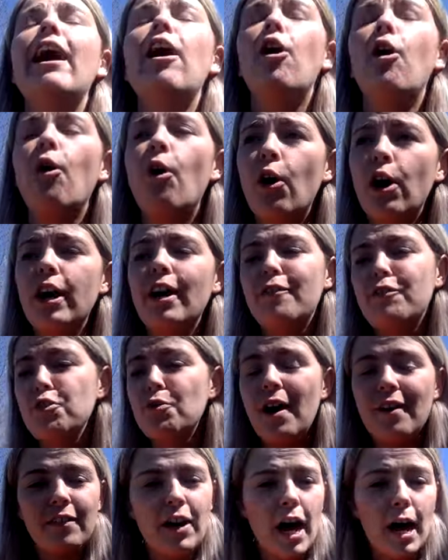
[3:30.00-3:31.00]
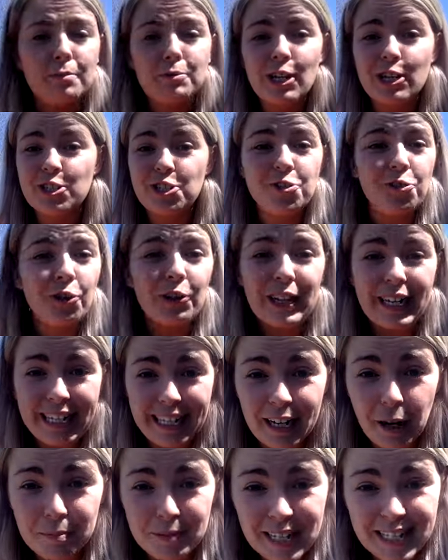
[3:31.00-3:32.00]
Or if you have objects, you only
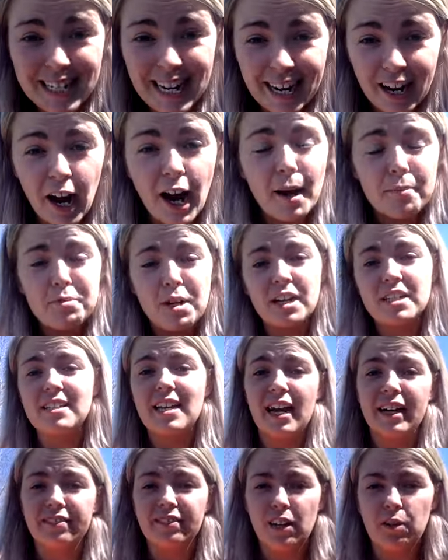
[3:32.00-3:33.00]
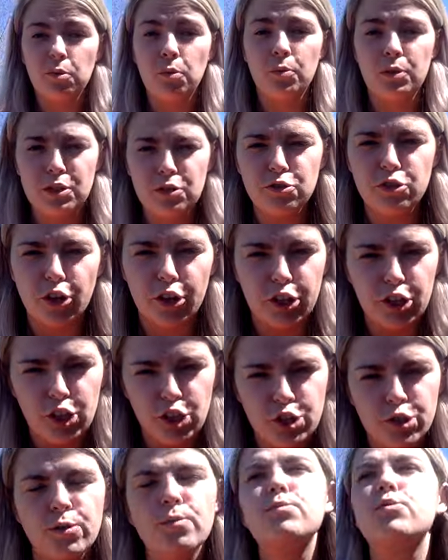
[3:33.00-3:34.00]
need up to 10 objects, kind of like when we use our
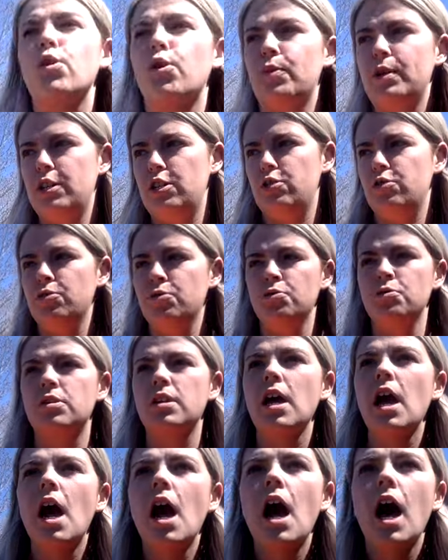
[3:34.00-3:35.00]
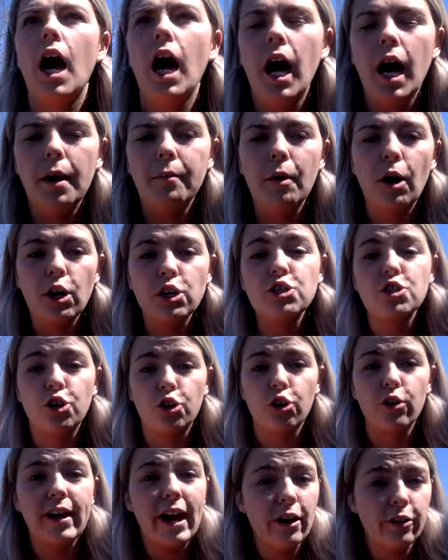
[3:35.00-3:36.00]
cubes or we use our
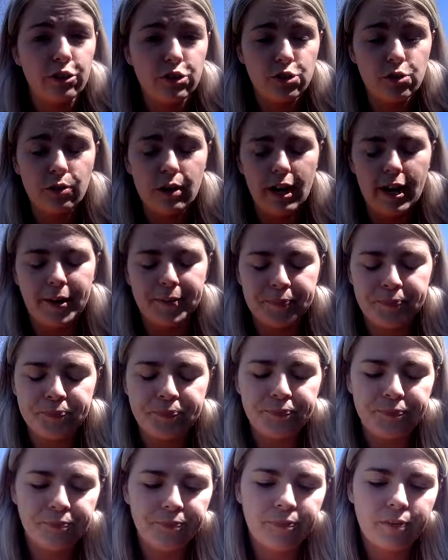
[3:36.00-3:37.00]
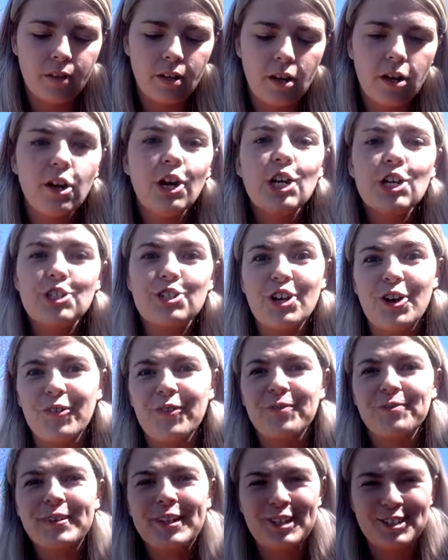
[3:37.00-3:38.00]
circle counters, okay? So
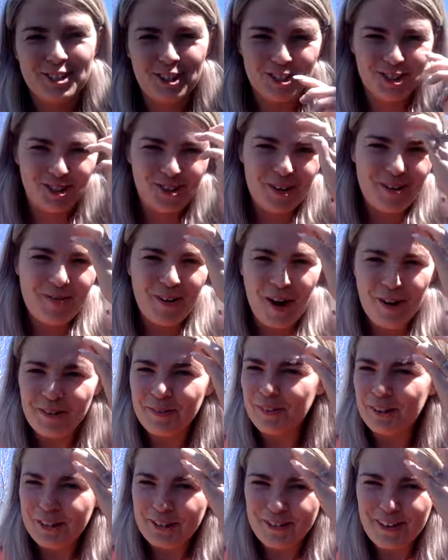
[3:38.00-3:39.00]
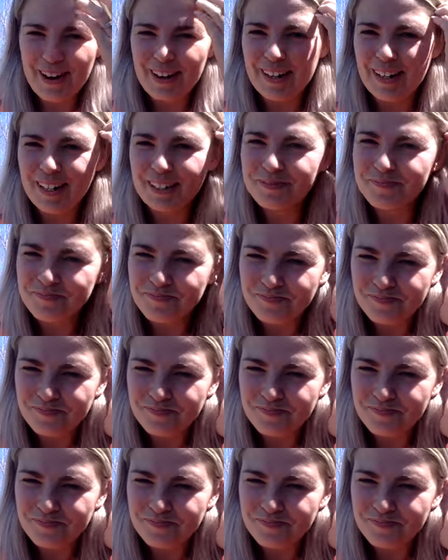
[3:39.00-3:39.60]
here's our story problem. Are you ready?